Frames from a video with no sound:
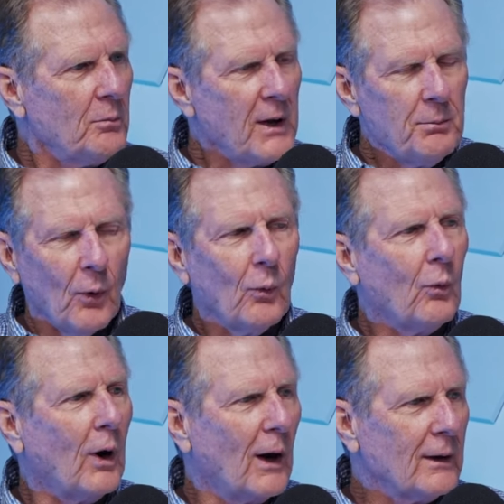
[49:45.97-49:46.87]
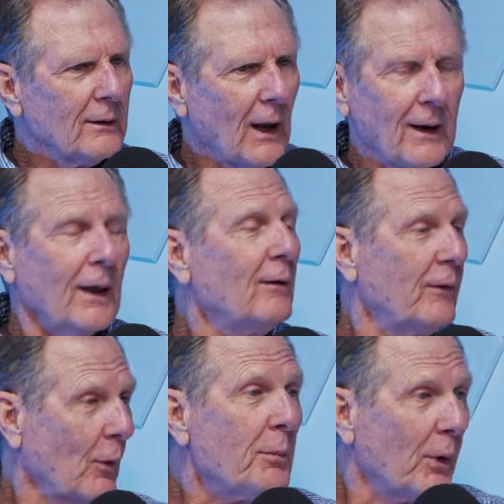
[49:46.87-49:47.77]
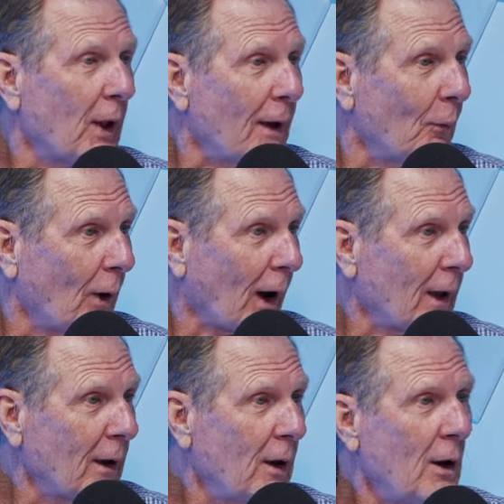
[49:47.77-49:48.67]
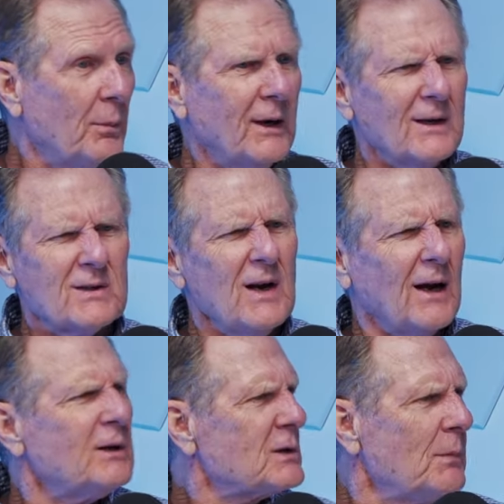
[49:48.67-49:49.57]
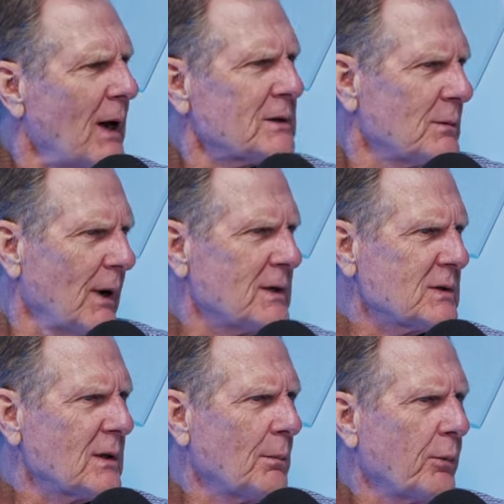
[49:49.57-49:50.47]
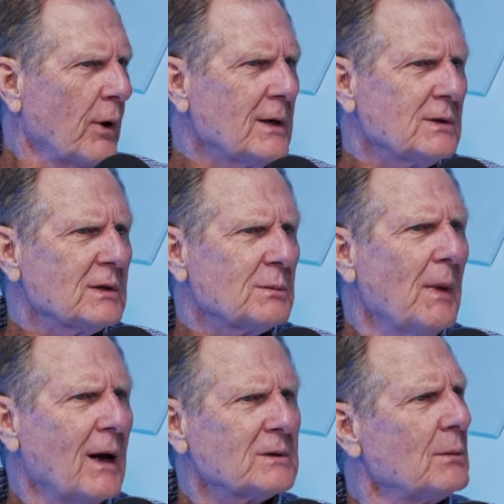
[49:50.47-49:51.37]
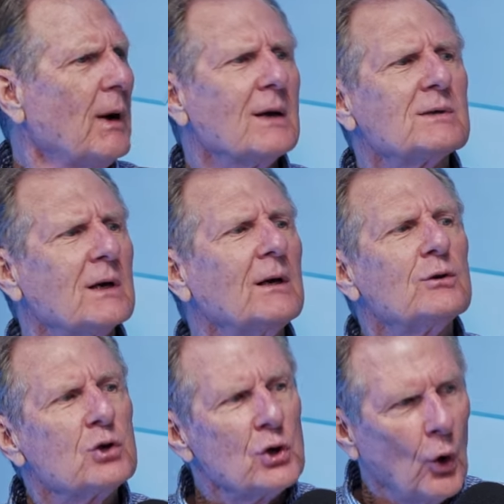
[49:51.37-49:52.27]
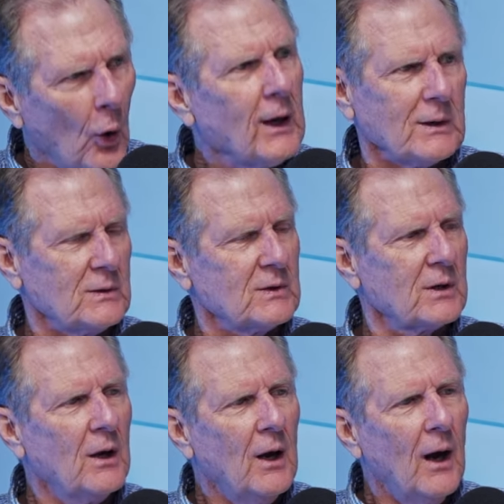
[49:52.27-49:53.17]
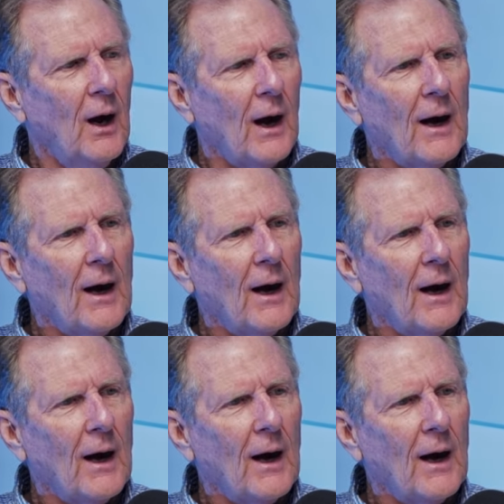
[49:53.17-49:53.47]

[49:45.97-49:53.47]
People want, and in a very polite way, but it's not just maximizing the price, it's maximizing choice. Mm.